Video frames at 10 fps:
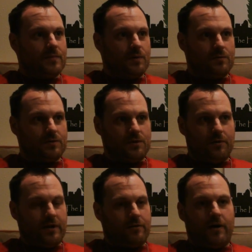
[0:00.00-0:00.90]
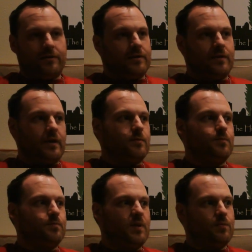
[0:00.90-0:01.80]
There was no getting around it. Like,
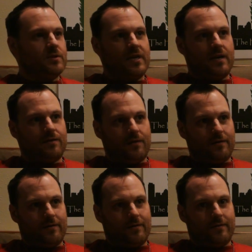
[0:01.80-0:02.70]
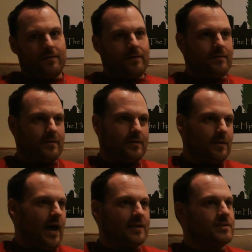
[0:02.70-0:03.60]
people take their
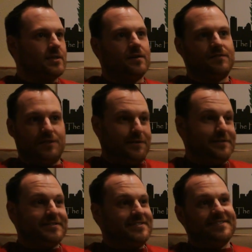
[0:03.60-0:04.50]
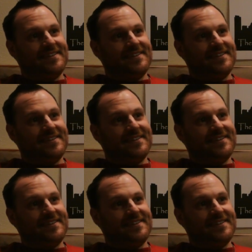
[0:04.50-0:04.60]
glass stuff seriously.